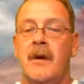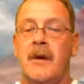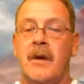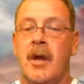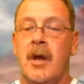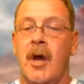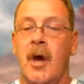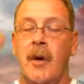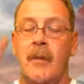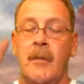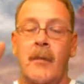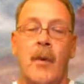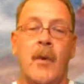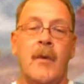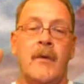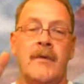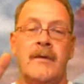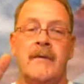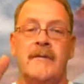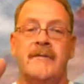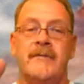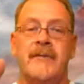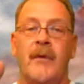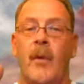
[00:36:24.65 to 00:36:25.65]
No more
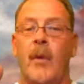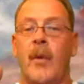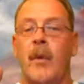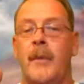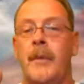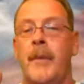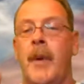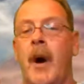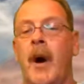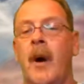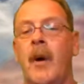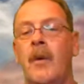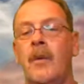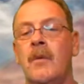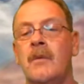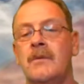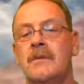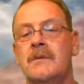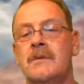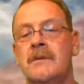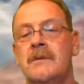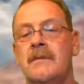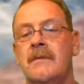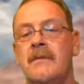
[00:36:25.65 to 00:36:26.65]
than 4
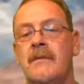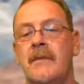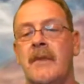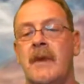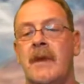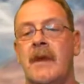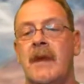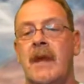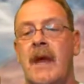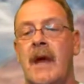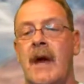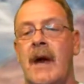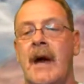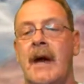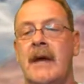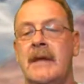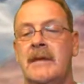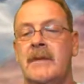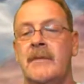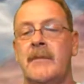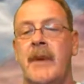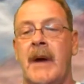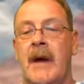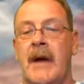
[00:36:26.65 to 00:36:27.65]
poles at
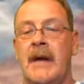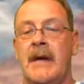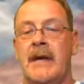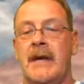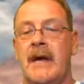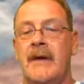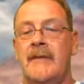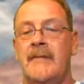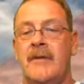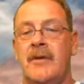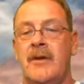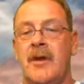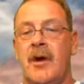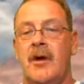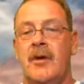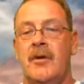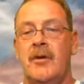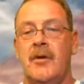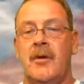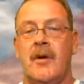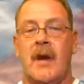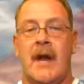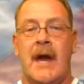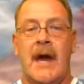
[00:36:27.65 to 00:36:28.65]
the bank, even though
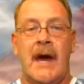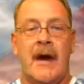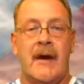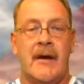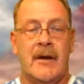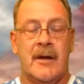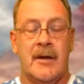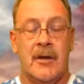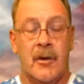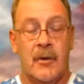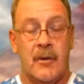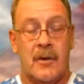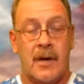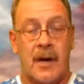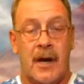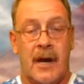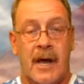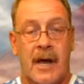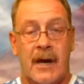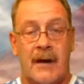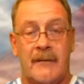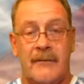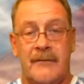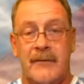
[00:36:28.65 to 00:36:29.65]
you're allowed in North
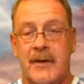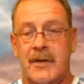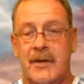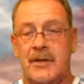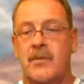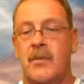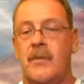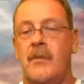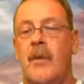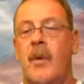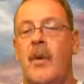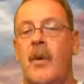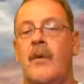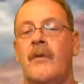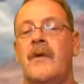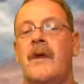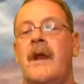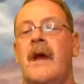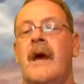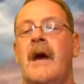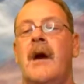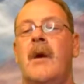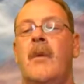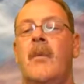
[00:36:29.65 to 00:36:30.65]
Carolina to fish with more than
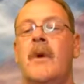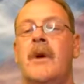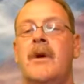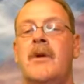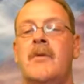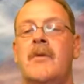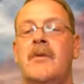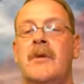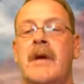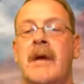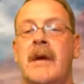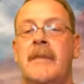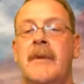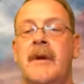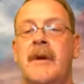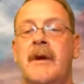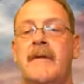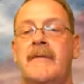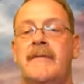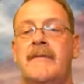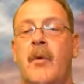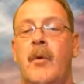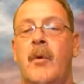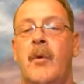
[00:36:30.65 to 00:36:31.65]
that. We're going to keep it
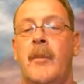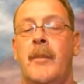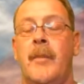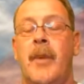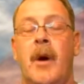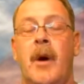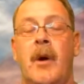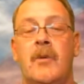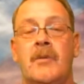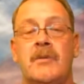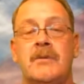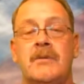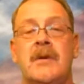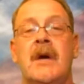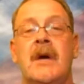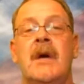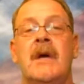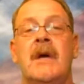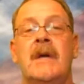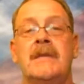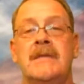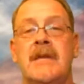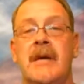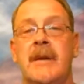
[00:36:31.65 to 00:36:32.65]
at 4 poles
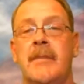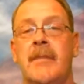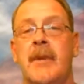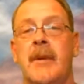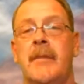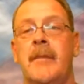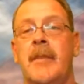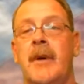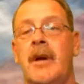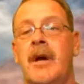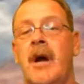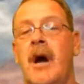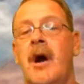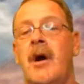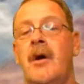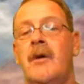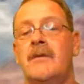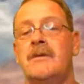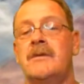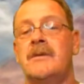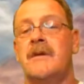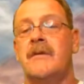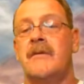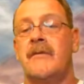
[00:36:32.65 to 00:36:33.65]
simply
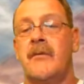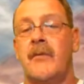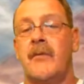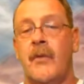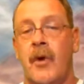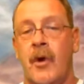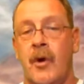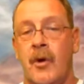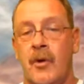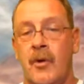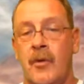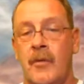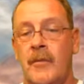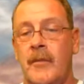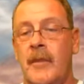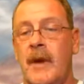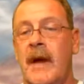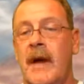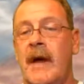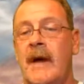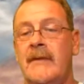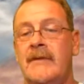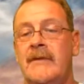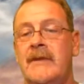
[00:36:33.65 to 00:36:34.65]
because of room
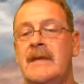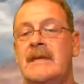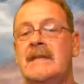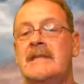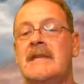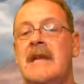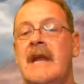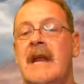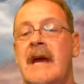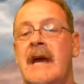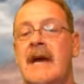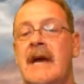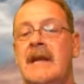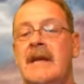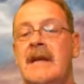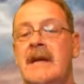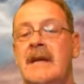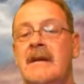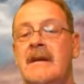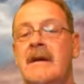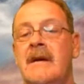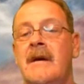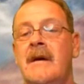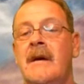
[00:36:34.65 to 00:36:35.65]
at this
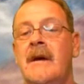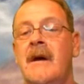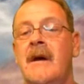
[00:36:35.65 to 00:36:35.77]
landing.